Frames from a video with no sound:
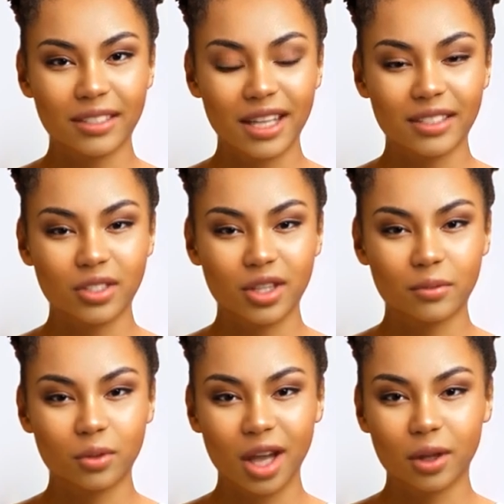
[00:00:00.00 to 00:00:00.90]
attention
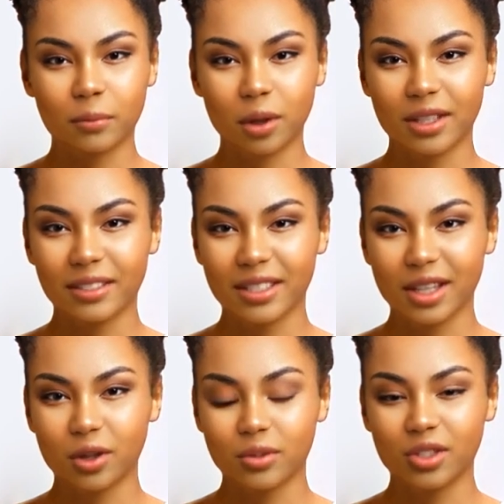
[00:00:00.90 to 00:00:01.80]
of renowned boxing
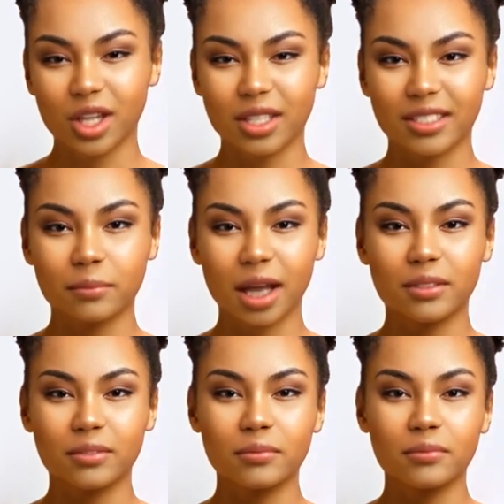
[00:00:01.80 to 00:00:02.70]
coach Jane
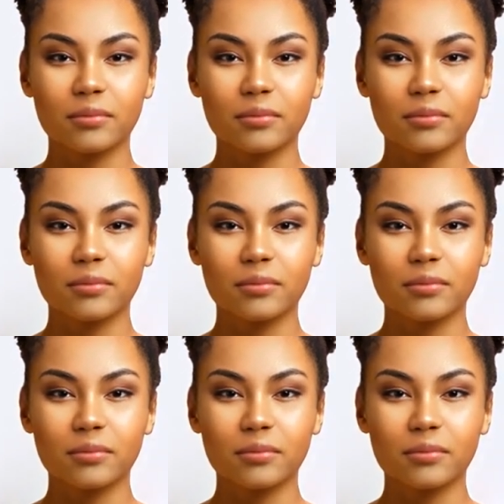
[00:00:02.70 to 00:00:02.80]
Smith,